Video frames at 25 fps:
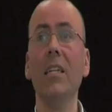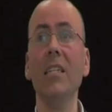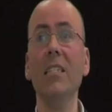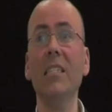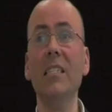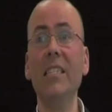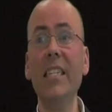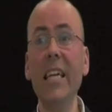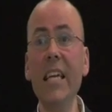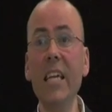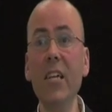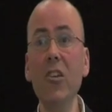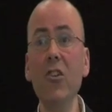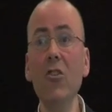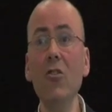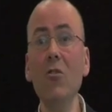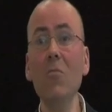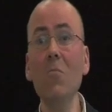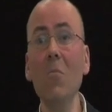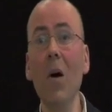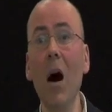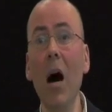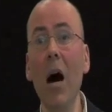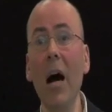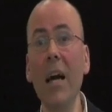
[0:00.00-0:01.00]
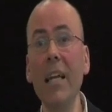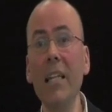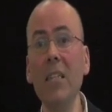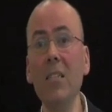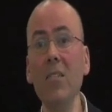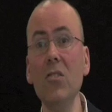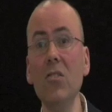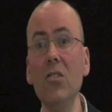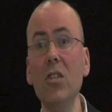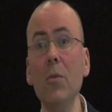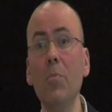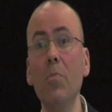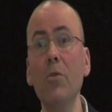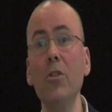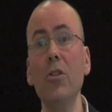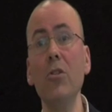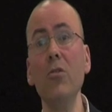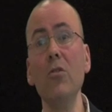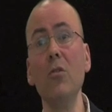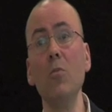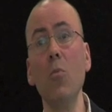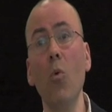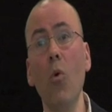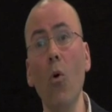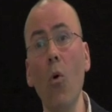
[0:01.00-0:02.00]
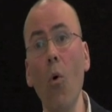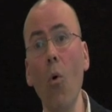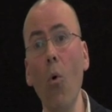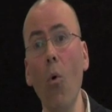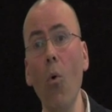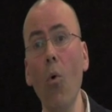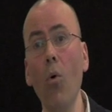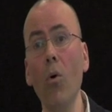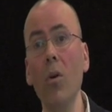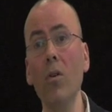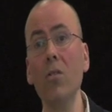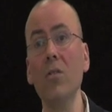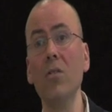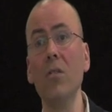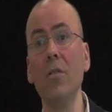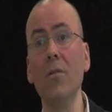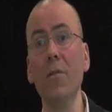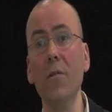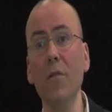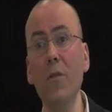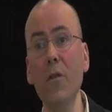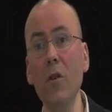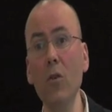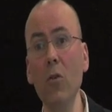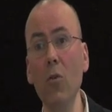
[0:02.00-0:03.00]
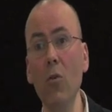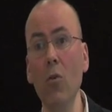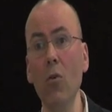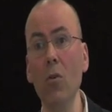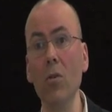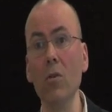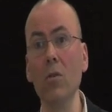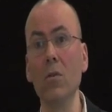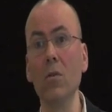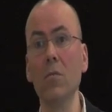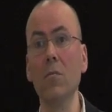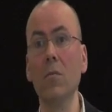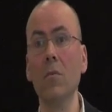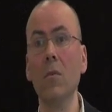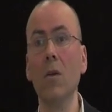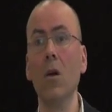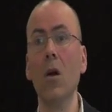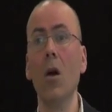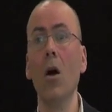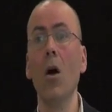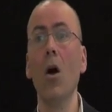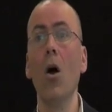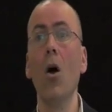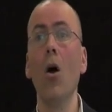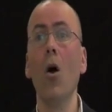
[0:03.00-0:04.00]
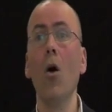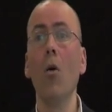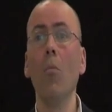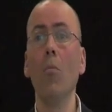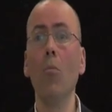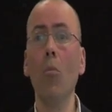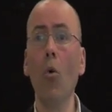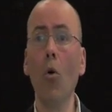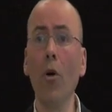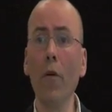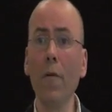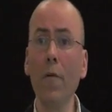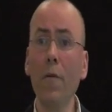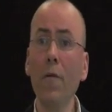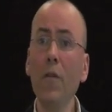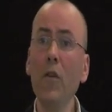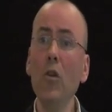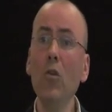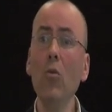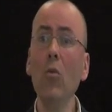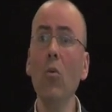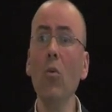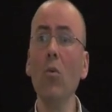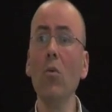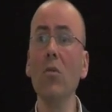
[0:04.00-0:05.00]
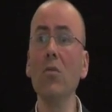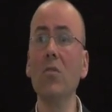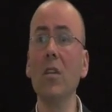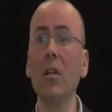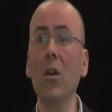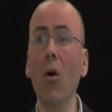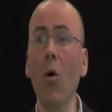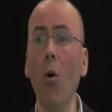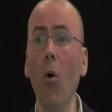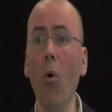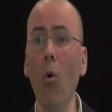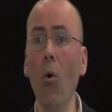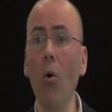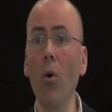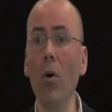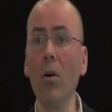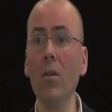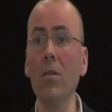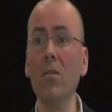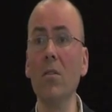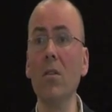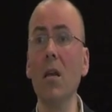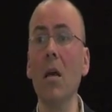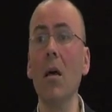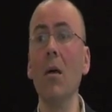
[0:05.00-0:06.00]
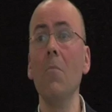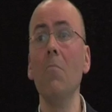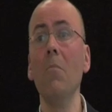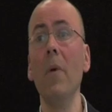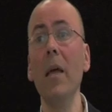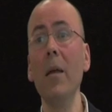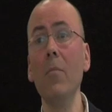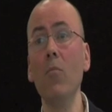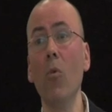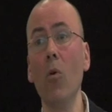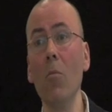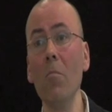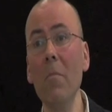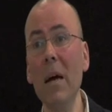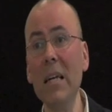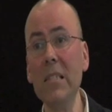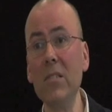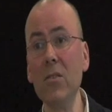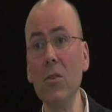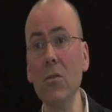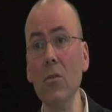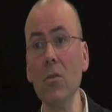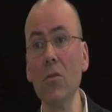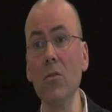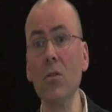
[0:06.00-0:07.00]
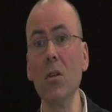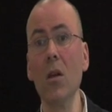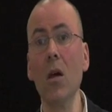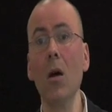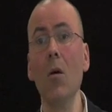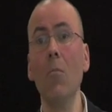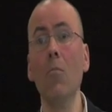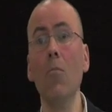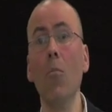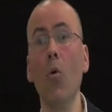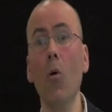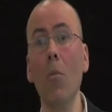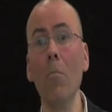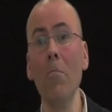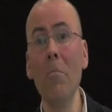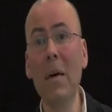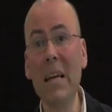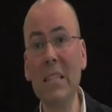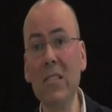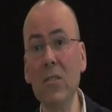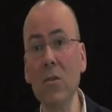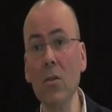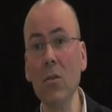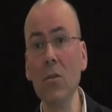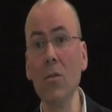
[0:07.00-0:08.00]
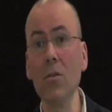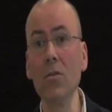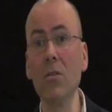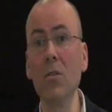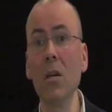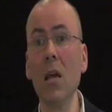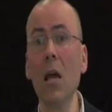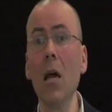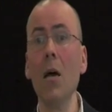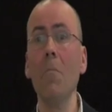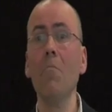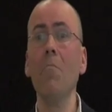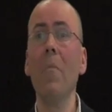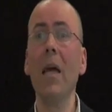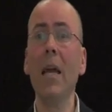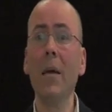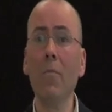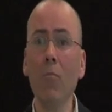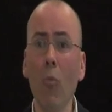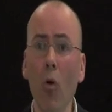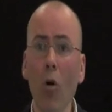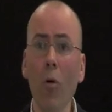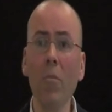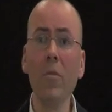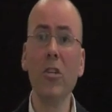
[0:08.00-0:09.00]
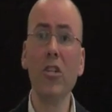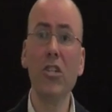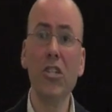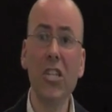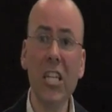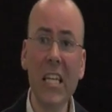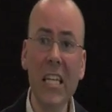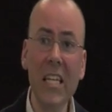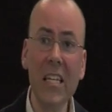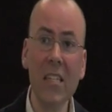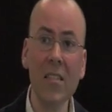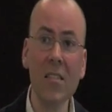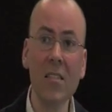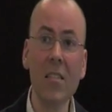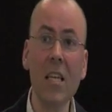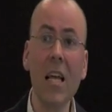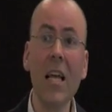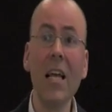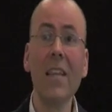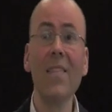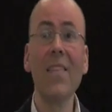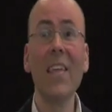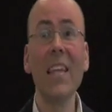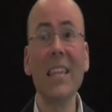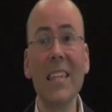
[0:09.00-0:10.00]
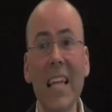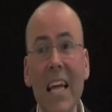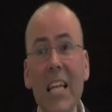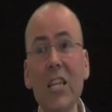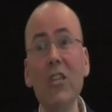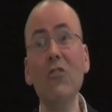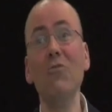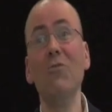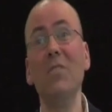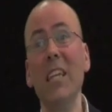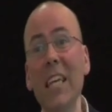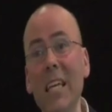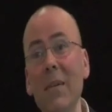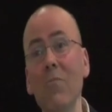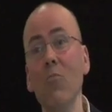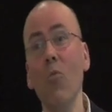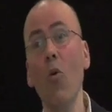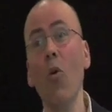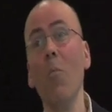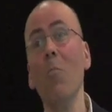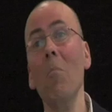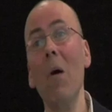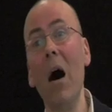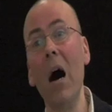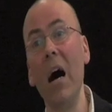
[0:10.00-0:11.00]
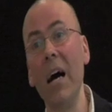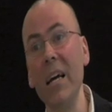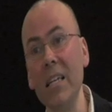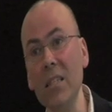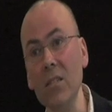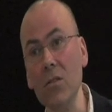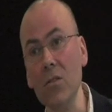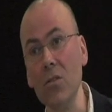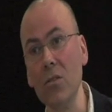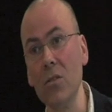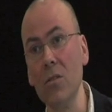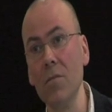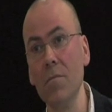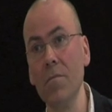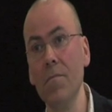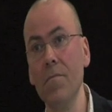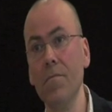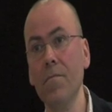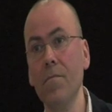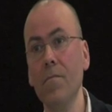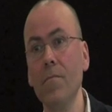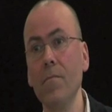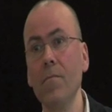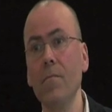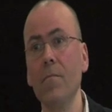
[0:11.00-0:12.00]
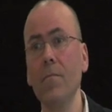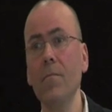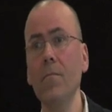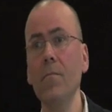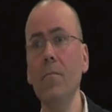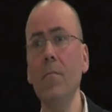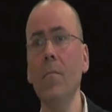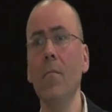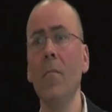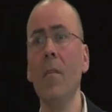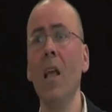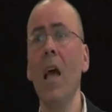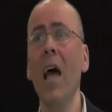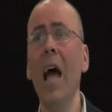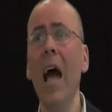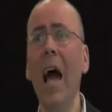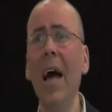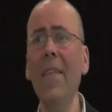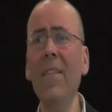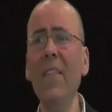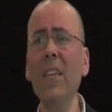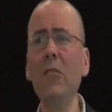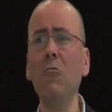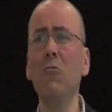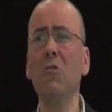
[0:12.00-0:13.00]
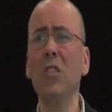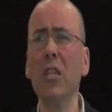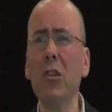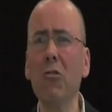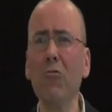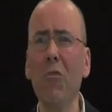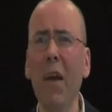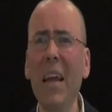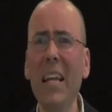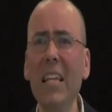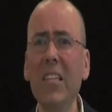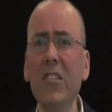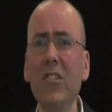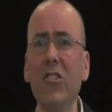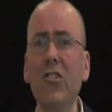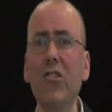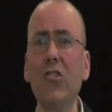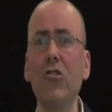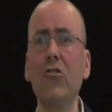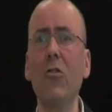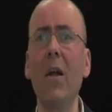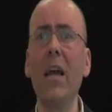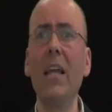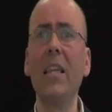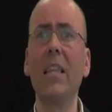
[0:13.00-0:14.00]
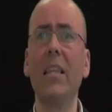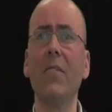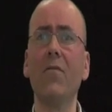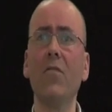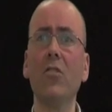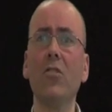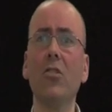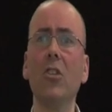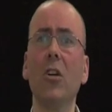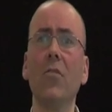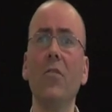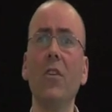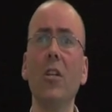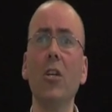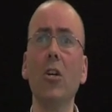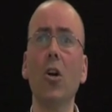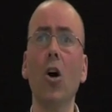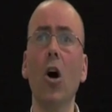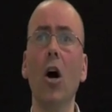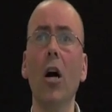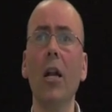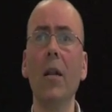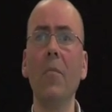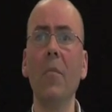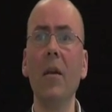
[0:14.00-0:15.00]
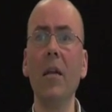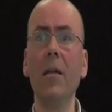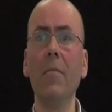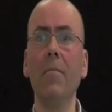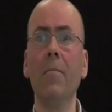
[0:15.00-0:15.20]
Dig new mines to produce more ores and fuels. More fuels and ores make more metals make more machines that let you dig more mines. And this was the greatest strength of the Soviet economy.